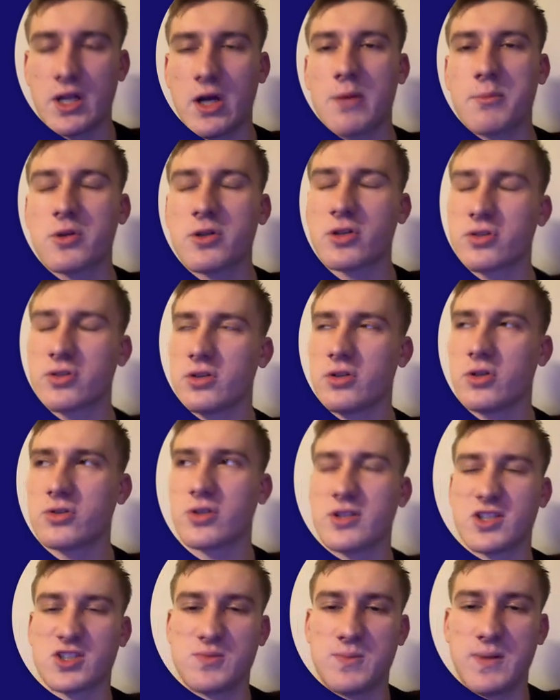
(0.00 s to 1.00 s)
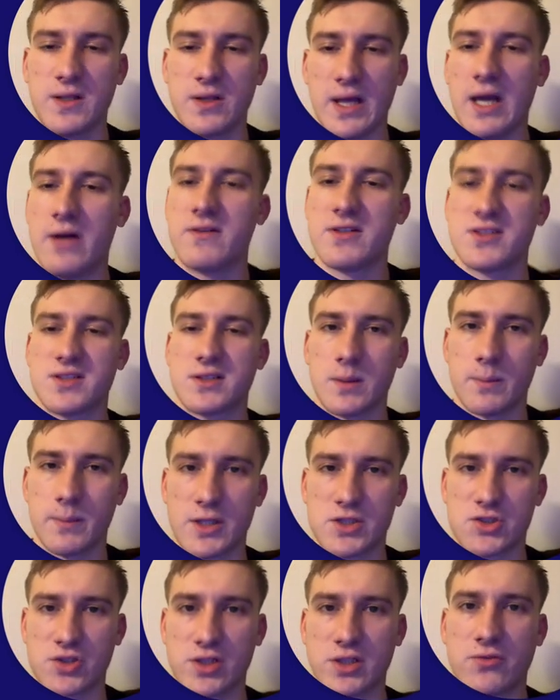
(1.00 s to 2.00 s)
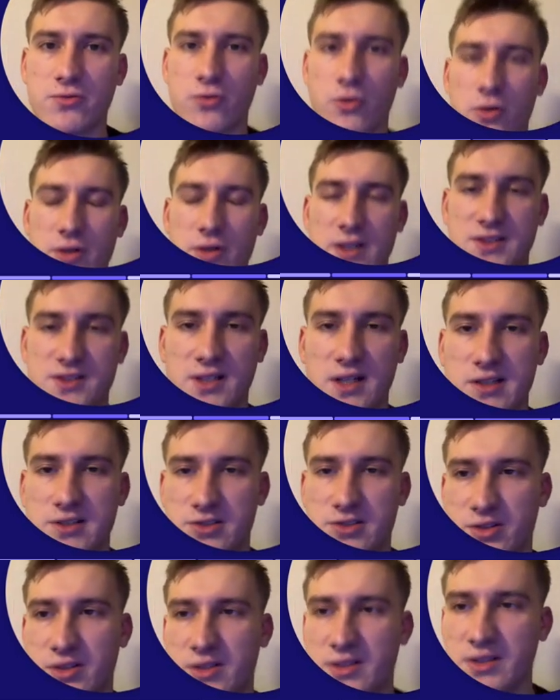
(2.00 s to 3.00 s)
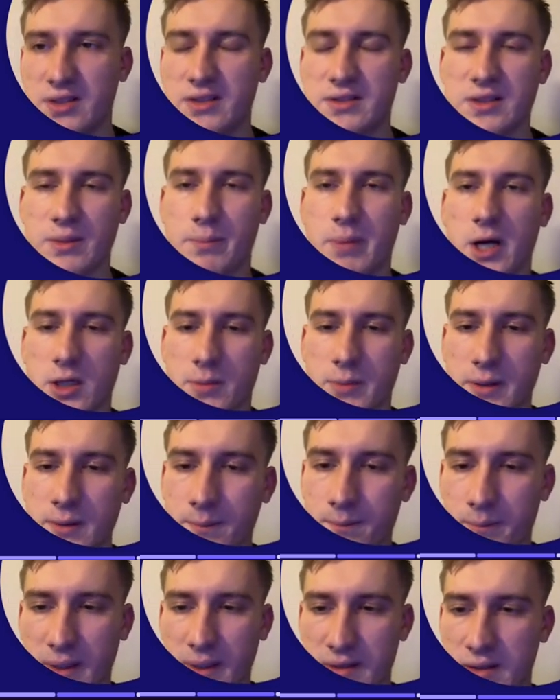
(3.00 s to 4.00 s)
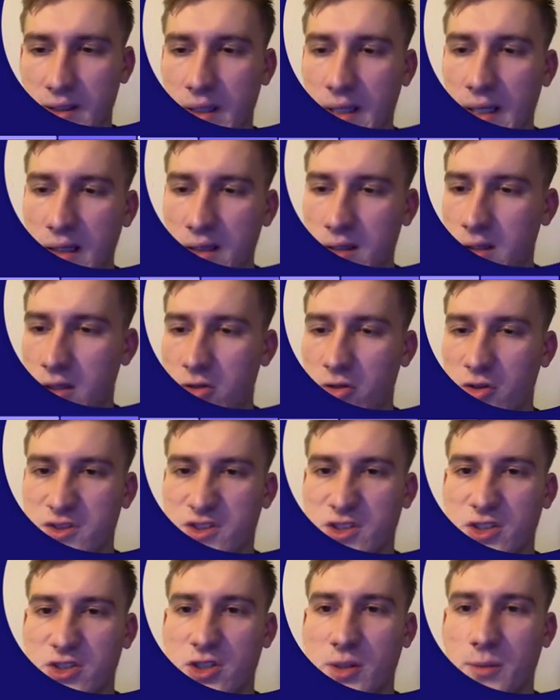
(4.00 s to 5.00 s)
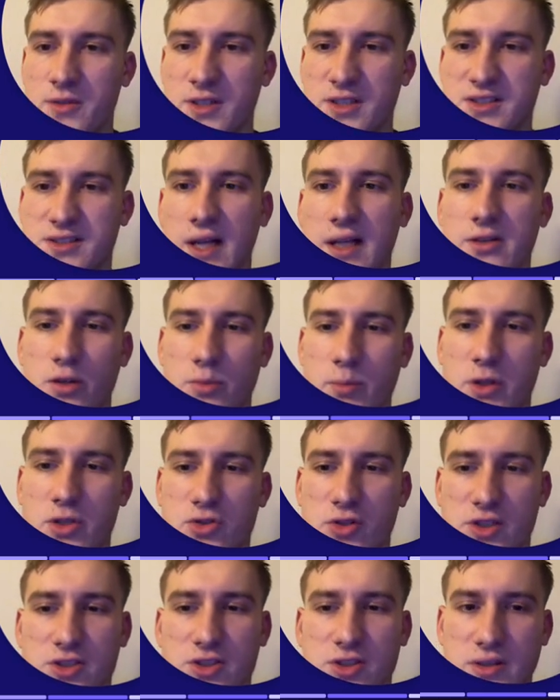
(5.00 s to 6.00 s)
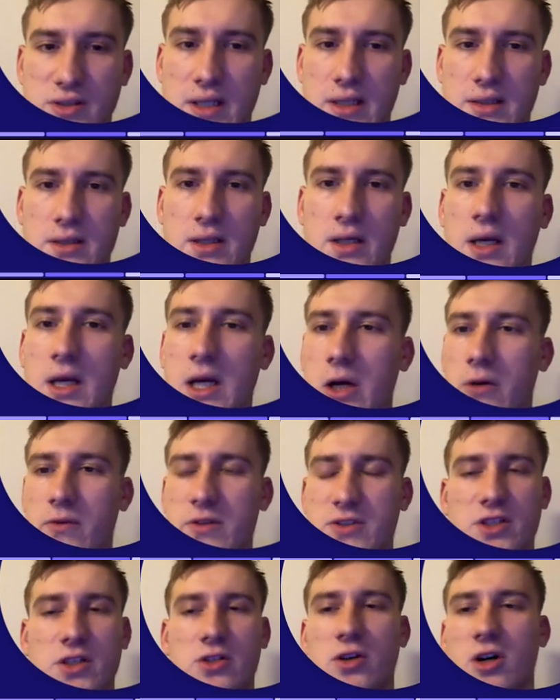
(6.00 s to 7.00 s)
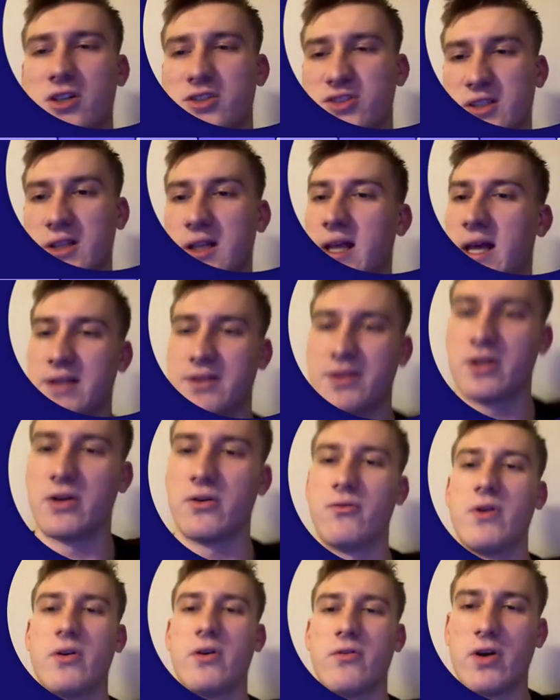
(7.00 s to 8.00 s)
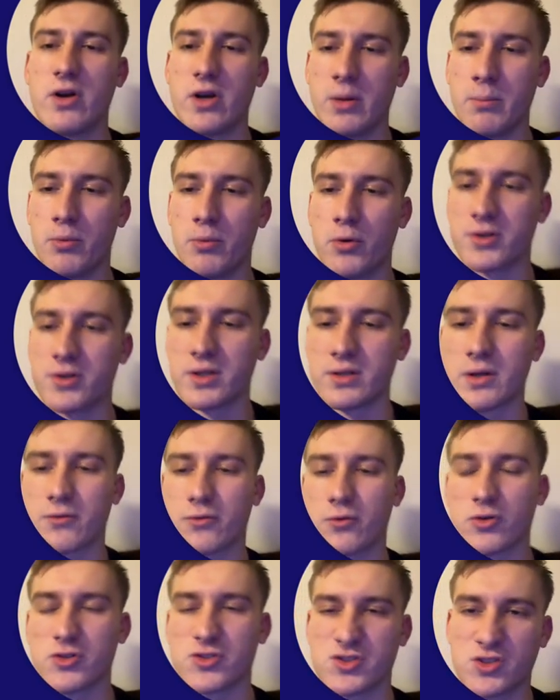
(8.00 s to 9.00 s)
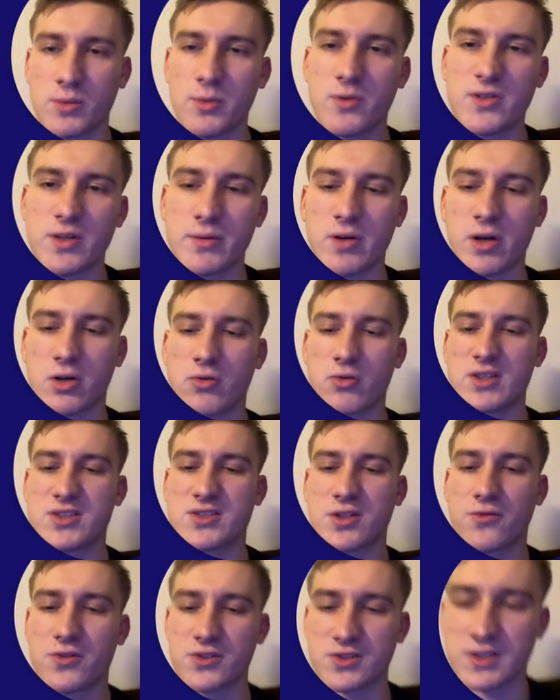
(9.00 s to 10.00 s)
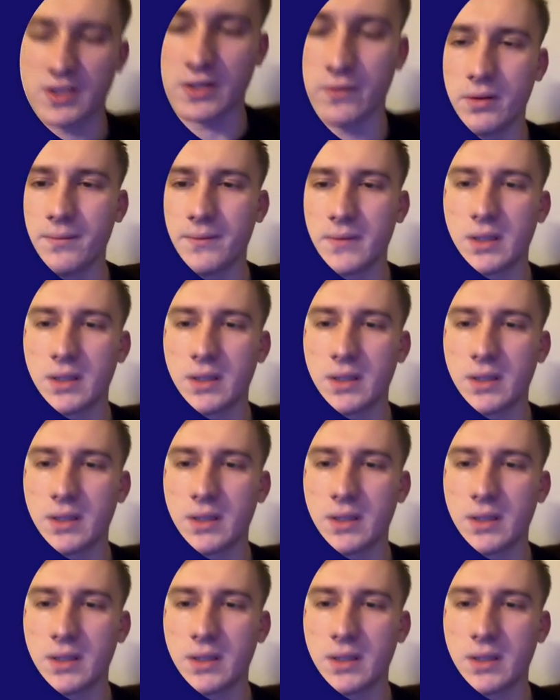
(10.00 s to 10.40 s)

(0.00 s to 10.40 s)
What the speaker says: I'm not gonna explain every single metric for the sales department, but here are some of the standard metrics that we see constantly and they are very, very important. Of course, some of them are quite surface level,